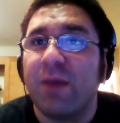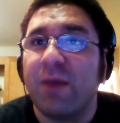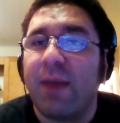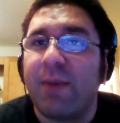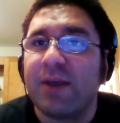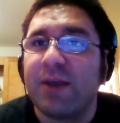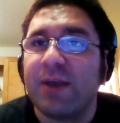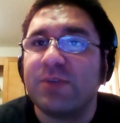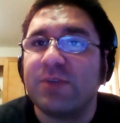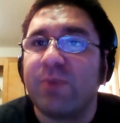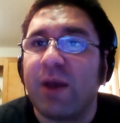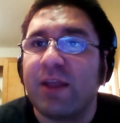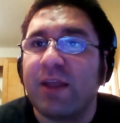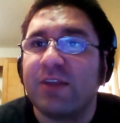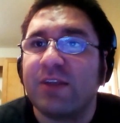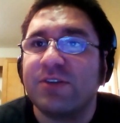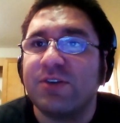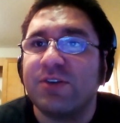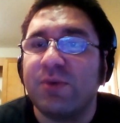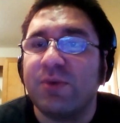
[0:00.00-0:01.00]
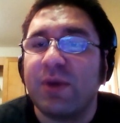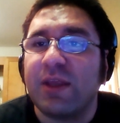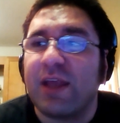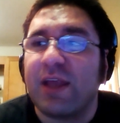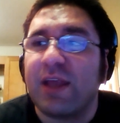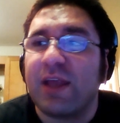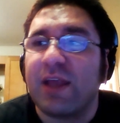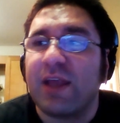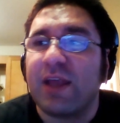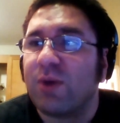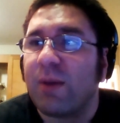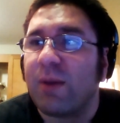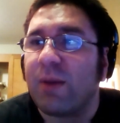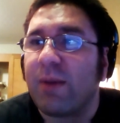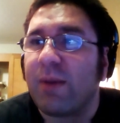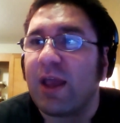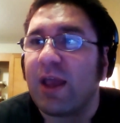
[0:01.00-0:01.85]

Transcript: a Best Buy that's doing that, so I might